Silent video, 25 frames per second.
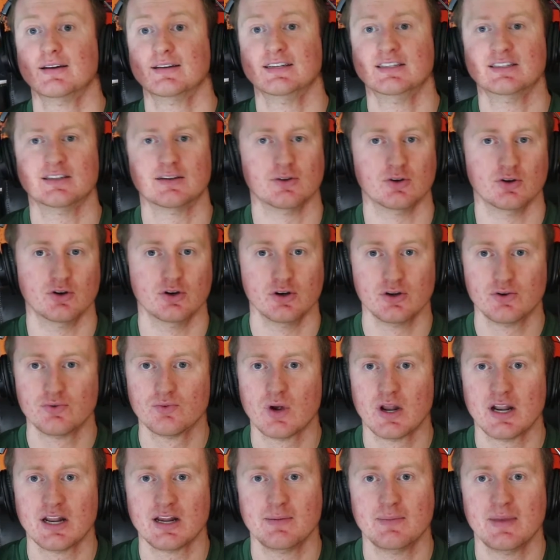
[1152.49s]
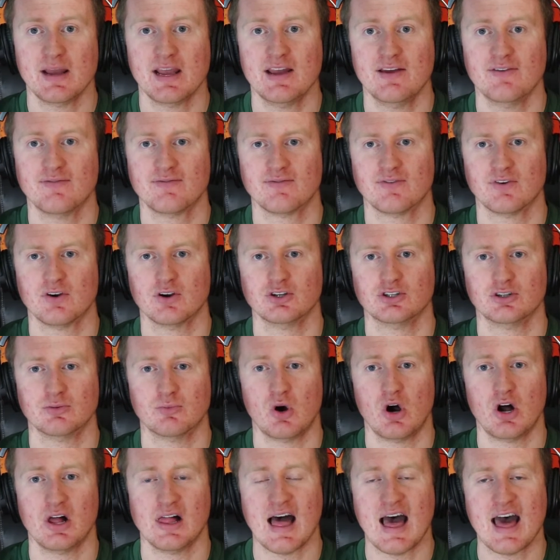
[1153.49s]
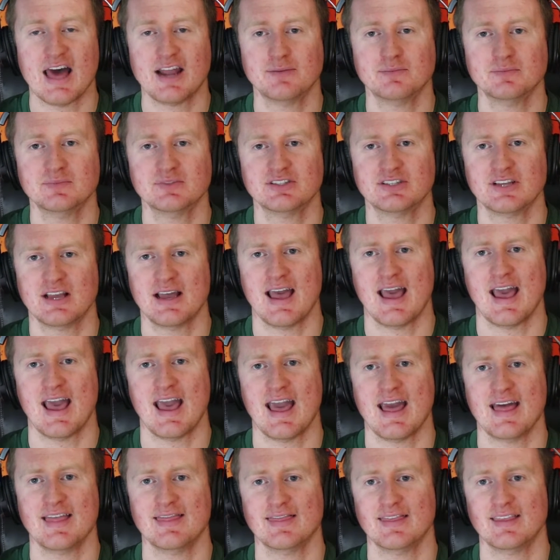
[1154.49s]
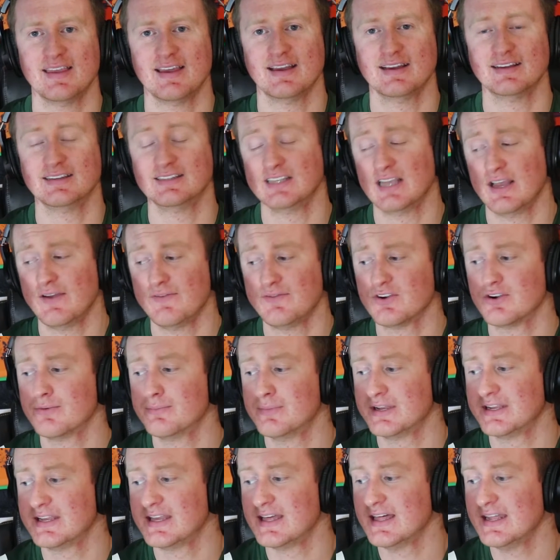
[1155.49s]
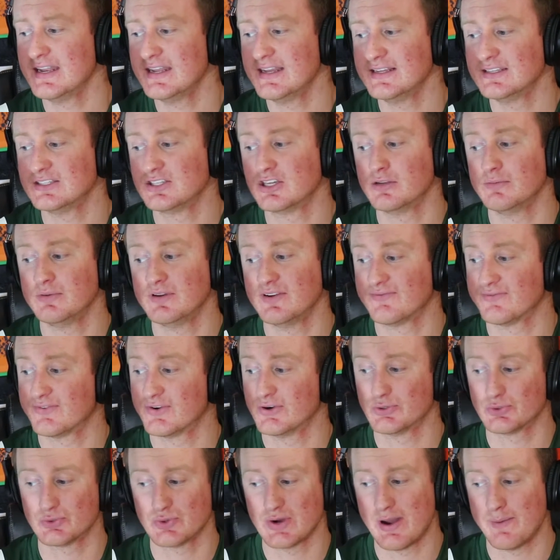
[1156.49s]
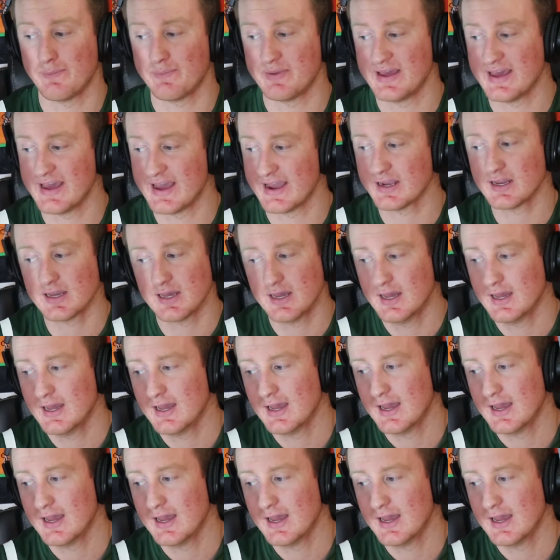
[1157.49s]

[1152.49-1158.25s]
He's a good running mate for Jamal Adams, and Xavier McKinney is going to be a first-round pick.